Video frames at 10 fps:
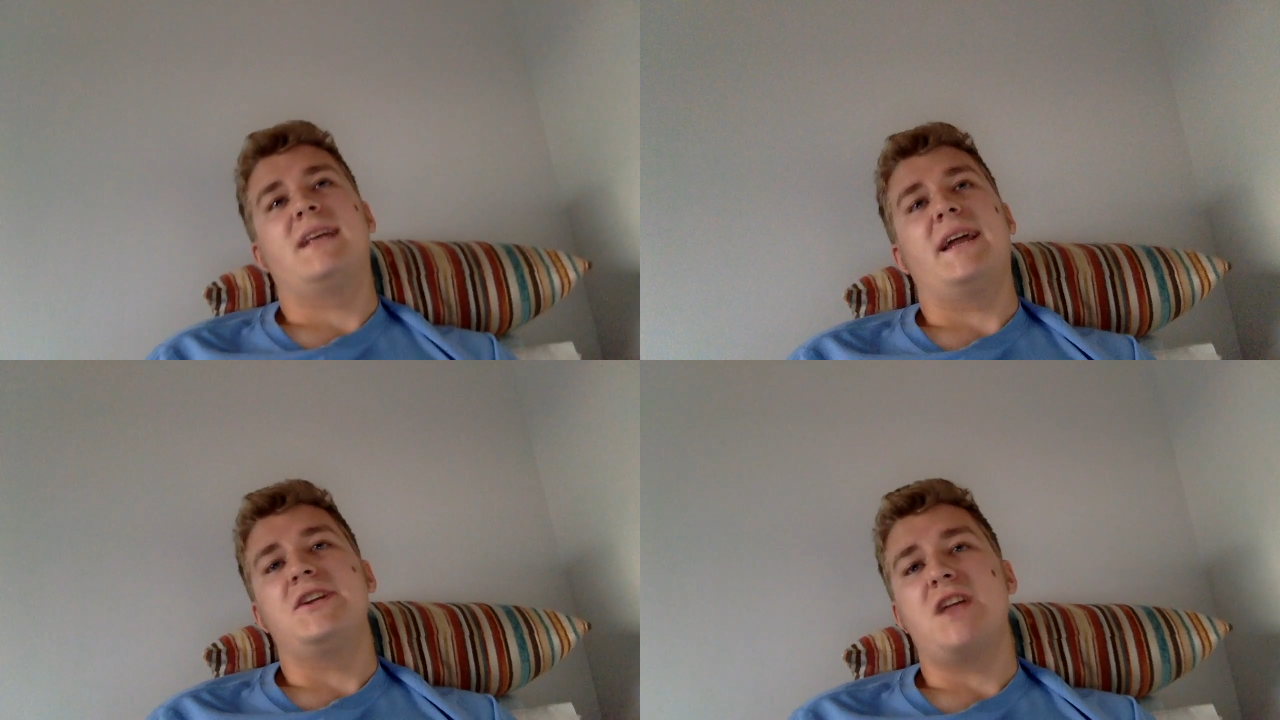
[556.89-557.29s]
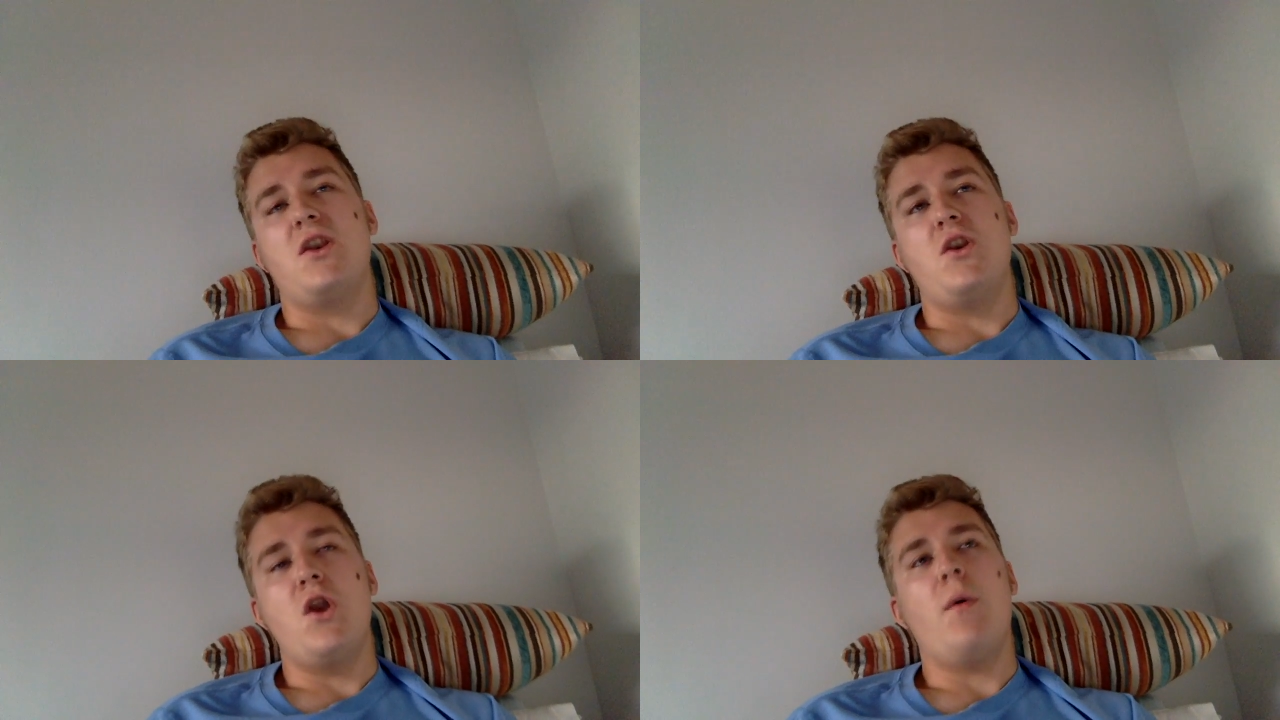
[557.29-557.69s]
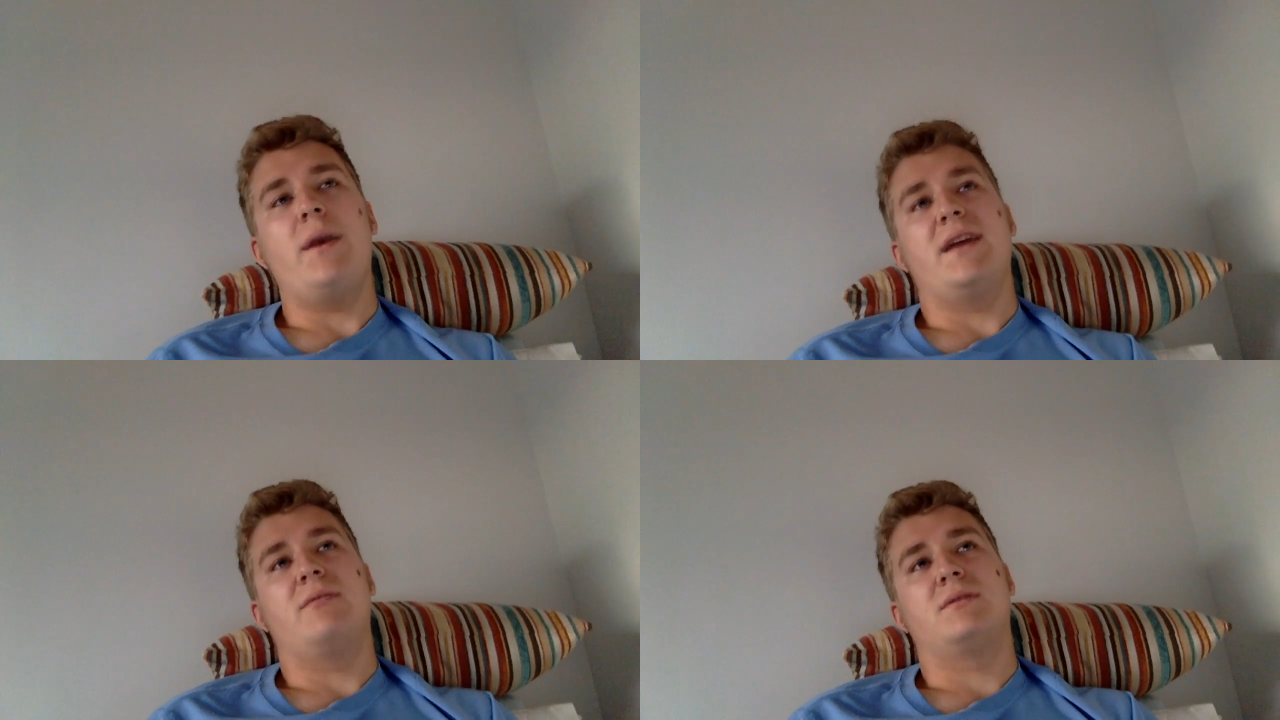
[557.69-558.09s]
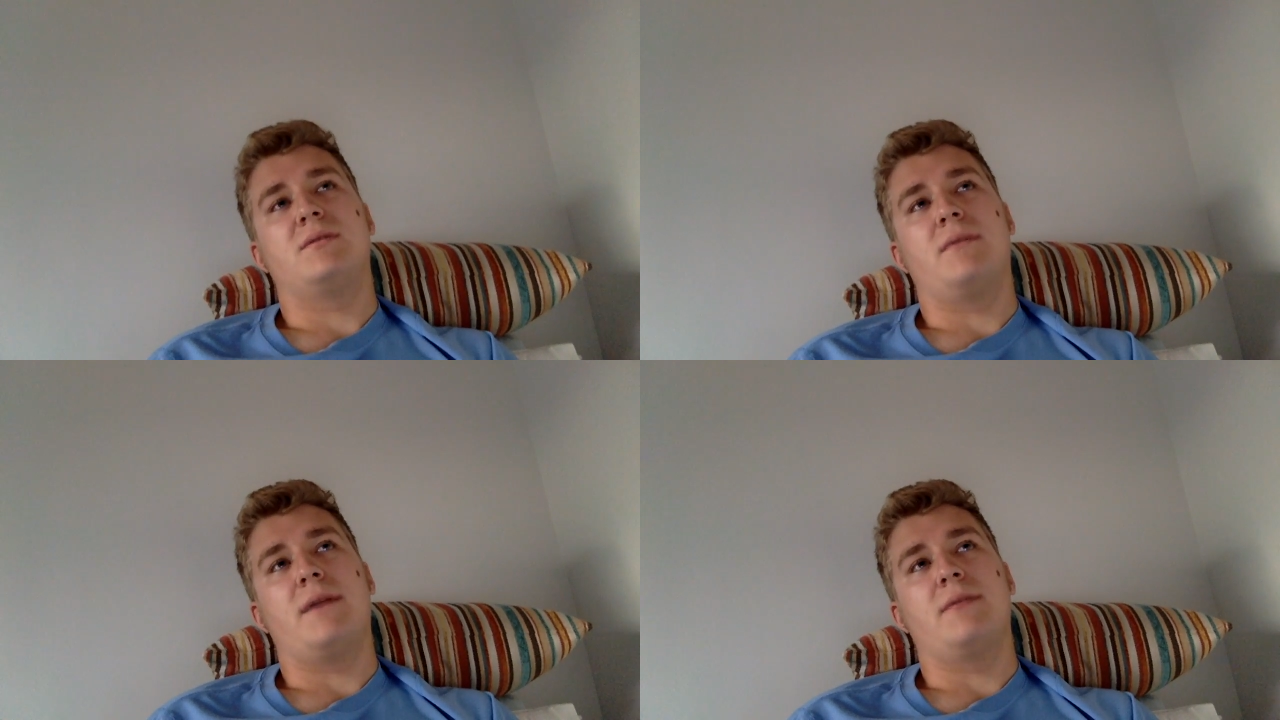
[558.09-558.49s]
and I just had no idea
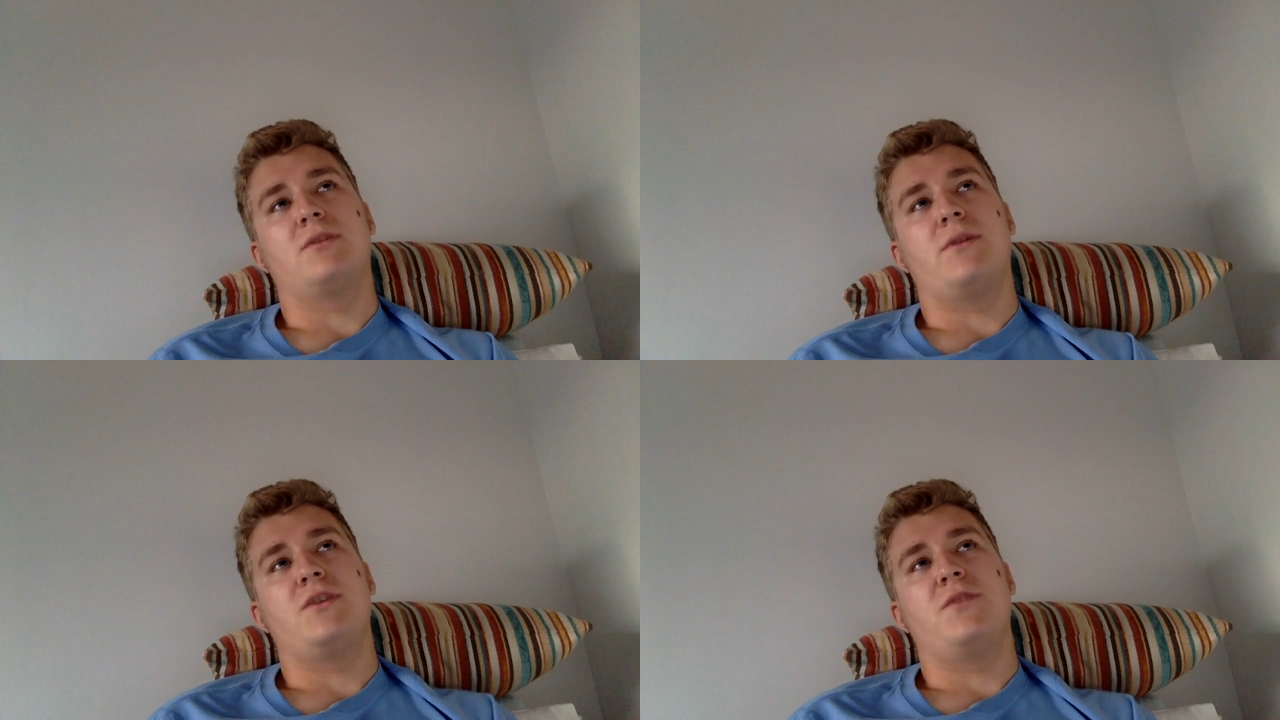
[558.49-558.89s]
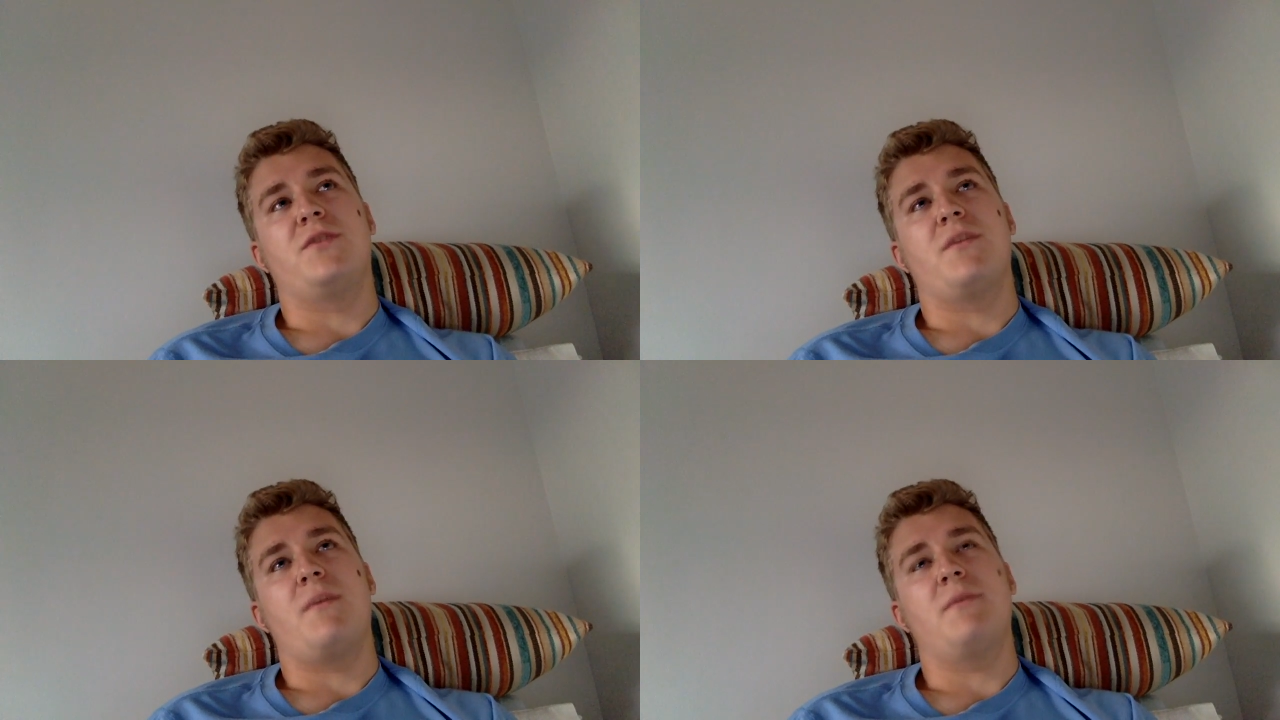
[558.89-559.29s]
what I was going to do with them.